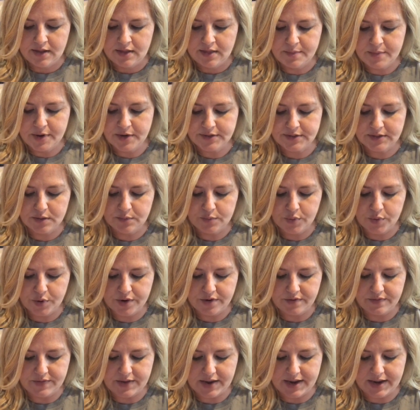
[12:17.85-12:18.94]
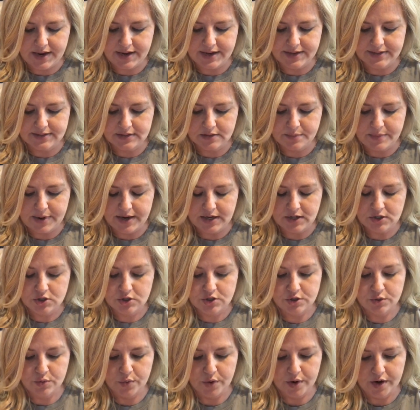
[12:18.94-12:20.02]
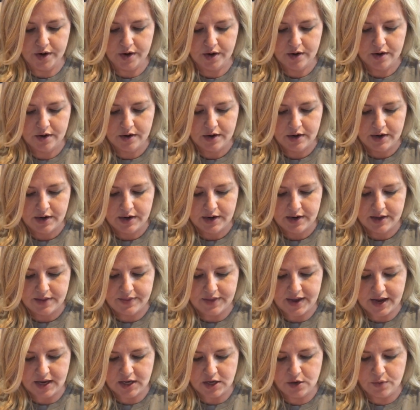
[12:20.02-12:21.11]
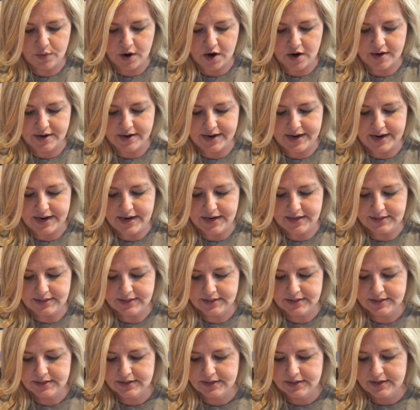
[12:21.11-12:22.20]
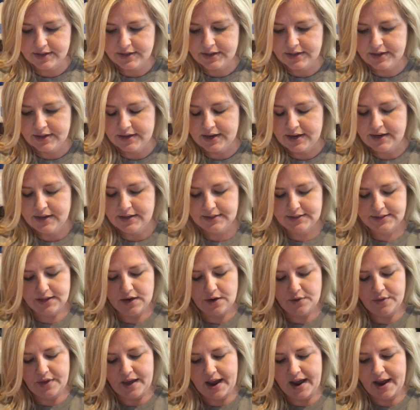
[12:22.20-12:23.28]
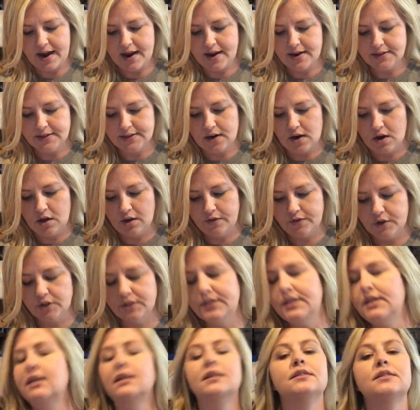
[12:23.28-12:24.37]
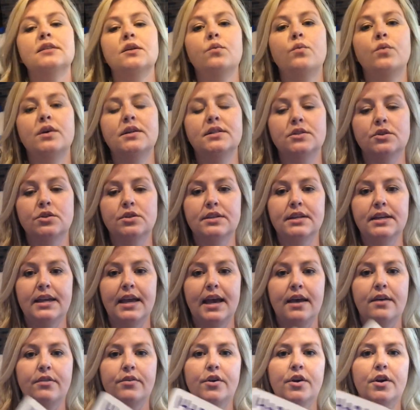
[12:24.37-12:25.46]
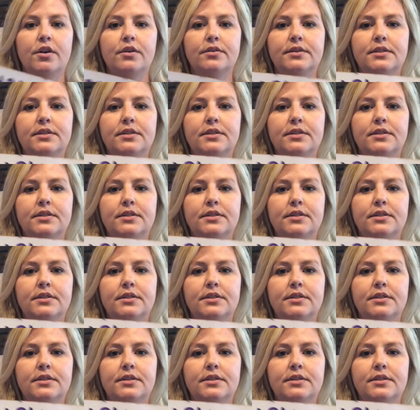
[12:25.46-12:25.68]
The most important thing is to make sure that you are neat so that all of your 10s and 1s are together.